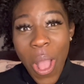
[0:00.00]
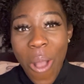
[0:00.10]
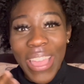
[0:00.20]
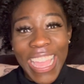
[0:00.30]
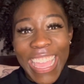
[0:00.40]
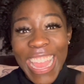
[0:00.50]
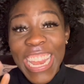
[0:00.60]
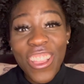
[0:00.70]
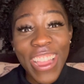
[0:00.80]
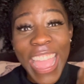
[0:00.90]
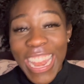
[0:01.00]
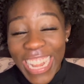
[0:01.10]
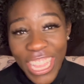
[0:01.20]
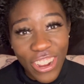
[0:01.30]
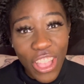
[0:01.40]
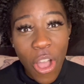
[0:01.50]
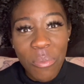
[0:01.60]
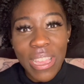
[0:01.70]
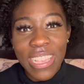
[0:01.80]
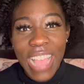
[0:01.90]
Okay, get in here y'all,
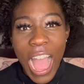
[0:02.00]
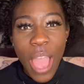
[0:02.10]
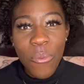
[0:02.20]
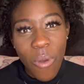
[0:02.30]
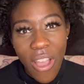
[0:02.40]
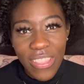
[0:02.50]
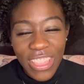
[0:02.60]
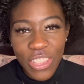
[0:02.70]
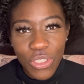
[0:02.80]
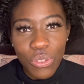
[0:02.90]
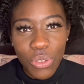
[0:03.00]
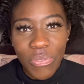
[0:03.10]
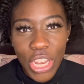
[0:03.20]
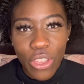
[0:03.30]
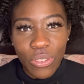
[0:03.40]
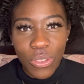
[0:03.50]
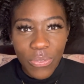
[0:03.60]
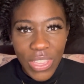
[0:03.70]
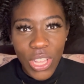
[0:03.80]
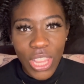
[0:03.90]
because I want this YouTube video to
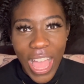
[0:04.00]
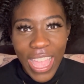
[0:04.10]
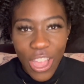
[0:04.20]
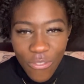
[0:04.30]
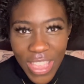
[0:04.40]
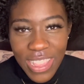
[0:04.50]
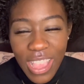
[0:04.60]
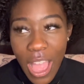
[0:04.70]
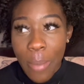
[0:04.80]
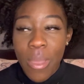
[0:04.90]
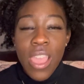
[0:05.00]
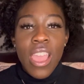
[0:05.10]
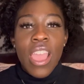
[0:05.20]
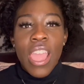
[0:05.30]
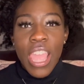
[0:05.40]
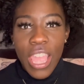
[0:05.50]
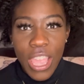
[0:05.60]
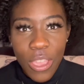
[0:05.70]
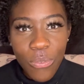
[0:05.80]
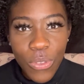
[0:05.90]
feel like a FaceTime.
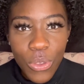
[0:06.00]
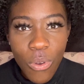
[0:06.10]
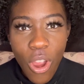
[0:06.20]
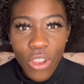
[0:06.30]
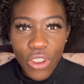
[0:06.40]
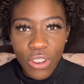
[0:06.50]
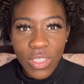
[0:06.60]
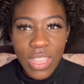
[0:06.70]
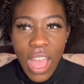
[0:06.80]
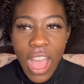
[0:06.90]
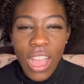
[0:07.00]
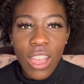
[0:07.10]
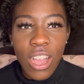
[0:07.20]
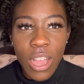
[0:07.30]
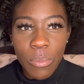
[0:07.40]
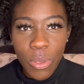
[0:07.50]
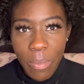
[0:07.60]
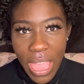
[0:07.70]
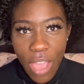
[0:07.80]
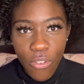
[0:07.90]
If you are on Nurse Talk, you
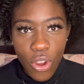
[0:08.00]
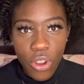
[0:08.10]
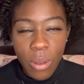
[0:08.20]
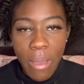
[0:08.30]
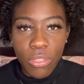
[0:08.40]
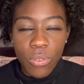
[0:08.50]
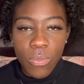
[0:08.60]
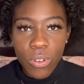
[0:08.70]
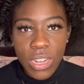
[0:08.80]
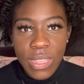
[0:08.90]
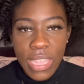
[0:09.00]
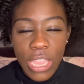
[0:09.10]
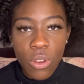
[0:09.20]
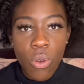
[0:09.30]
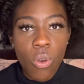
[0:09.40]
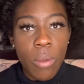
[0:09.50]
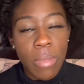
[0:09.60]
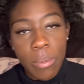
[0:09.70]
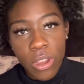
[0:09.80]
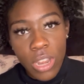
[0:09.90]
may have heard about the Florida scandal, or
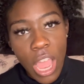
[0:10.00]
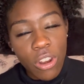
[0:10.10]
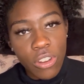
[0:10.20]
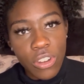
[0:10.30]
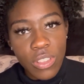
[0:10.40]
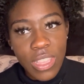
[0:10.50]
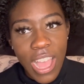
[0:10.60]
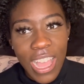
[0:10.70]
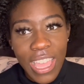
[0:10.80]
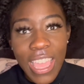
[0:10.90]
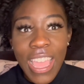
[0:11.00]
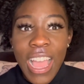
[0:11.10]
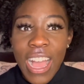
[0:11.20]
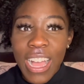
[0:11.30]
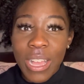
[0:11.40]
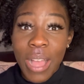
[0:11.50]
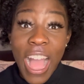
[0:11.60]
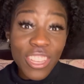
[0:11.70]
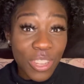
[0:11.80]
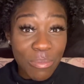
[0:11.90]
maybe you're not on Nurse Talk.
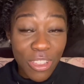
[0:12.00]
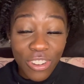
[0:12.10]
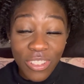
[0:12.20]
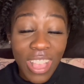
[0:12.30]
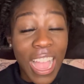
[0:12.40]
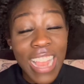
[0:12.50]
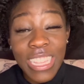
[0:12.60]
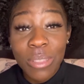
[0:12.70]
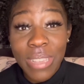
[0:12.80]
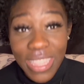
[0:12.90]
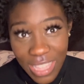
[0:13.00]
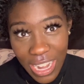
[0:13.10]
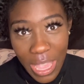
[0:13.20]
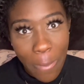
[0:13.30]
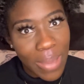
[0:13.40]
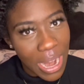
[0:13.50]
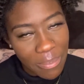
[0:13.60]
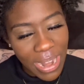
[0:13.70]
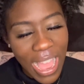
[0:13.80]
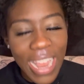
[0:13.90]
I shouldn't be on Nurse Talk. I need to be studying, but
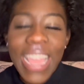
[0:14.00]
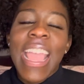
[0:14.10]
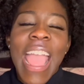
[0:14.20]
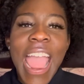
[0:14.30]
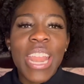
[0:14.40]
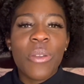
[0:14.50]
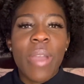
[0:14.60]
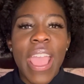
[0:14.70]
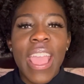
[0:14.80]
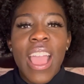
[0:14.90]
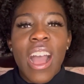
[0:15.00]
I'm not. Anyway,